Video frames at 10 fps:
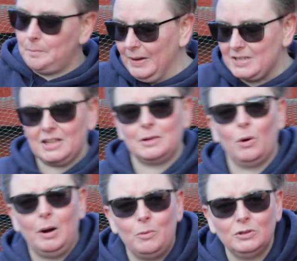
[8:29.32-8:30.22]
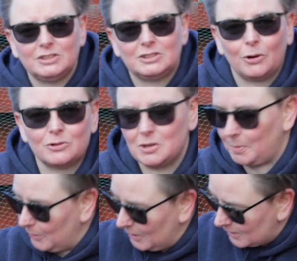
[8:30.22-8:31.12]
basically what I'm wanting to talk to you
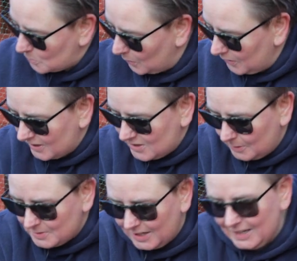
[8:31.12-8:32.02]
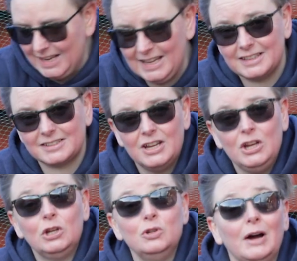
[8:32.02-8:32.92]
about, and it's where this comes in, is
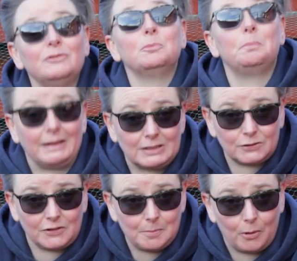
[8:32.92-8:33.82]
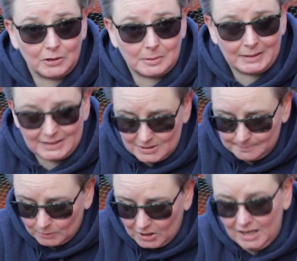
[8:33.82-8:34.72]
you have your base for your potting mix,
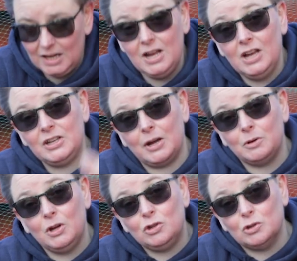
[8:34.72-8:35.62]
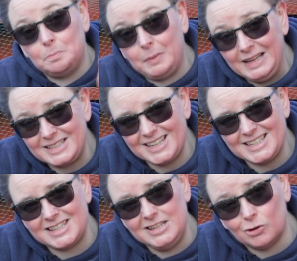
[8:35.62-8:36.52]
okay? Now, your base
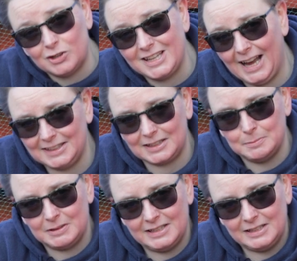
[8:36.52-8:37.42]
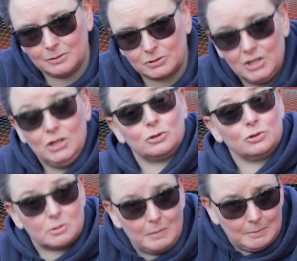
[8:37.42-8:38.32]
is the organic materials. So
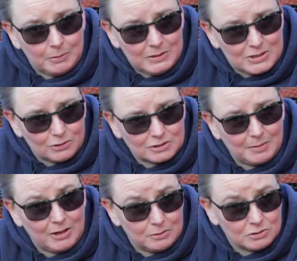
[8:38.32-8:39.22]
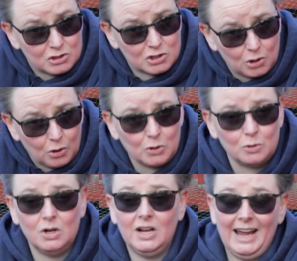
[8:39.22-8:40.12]
do you remember we talked about how the
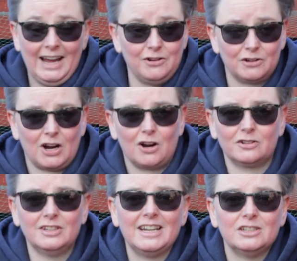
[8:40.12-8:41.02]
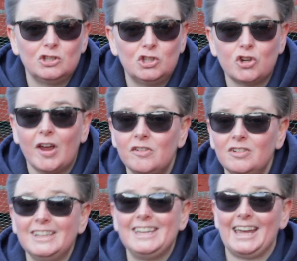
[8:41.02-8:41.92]
soil in our garden is
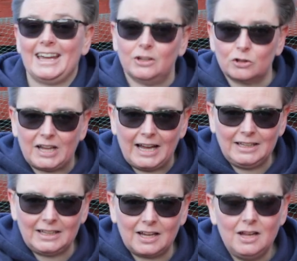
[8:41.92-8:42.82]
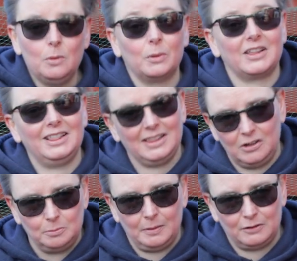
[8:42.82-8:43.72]
generally inorganic with a
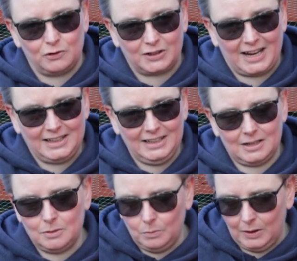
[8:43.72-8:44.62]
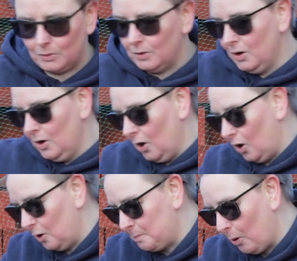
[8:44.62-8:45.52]
little bit of organic? Well,
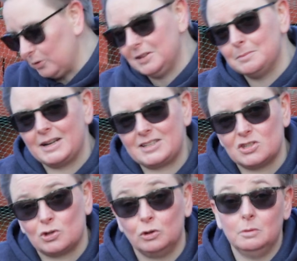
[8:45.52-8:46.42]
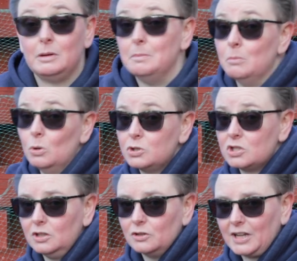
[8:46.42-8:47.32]
our potting mix is going to be
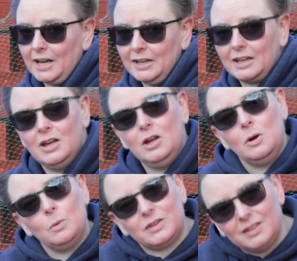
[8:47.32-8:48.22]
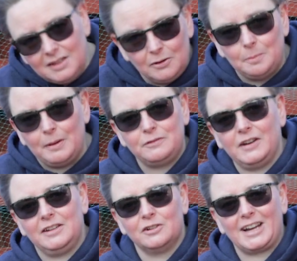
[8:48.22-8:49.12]
mostly organic with a little bit of
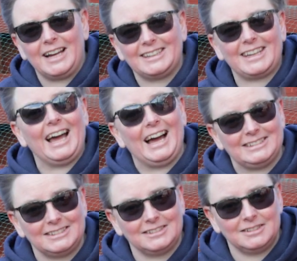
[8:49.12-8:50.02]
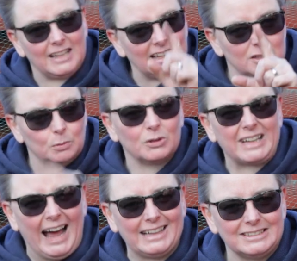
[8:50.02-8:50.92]
inorganic added. And that's the word,
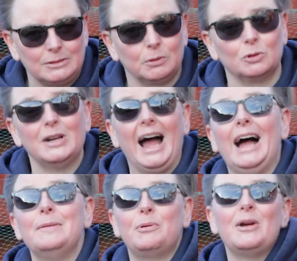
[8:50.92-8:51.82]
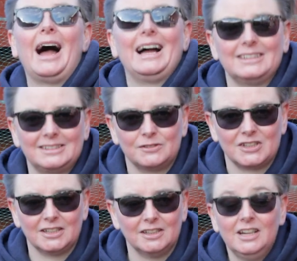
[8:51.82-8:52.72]
added. We're going to put additives
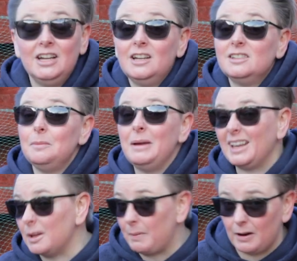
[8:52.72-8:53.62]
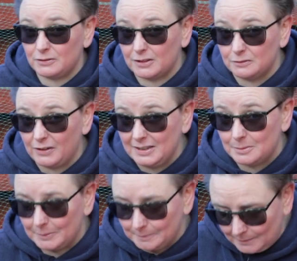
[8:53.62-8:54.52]
in it to make it the perfect
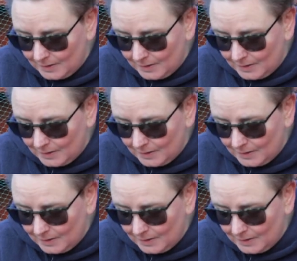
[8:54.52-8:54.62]
environment.